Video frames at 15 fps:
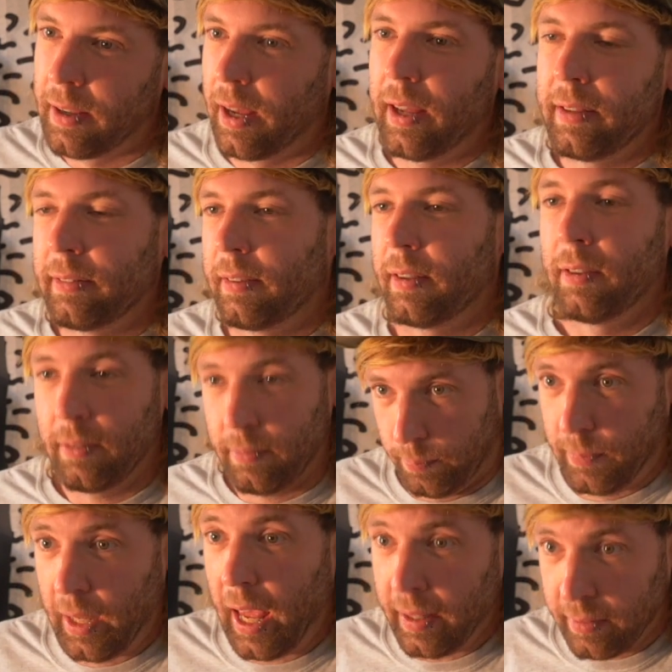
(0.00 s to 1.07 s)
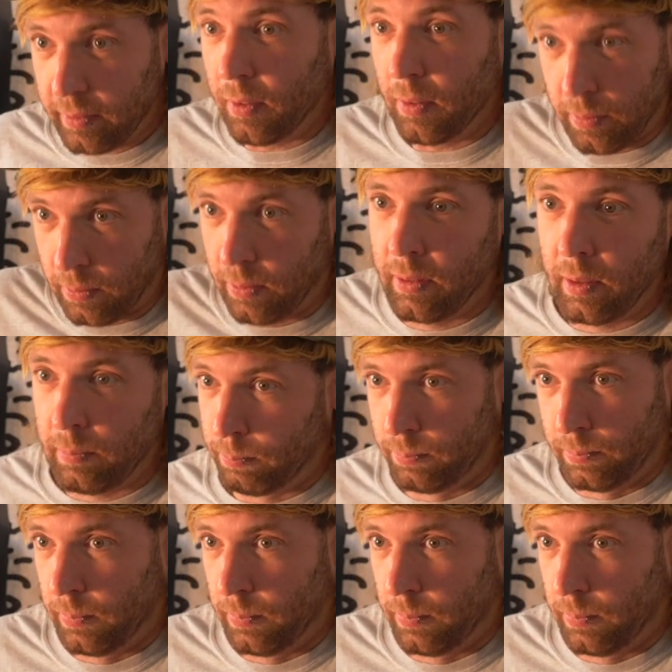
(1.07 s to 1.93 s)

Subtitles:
into the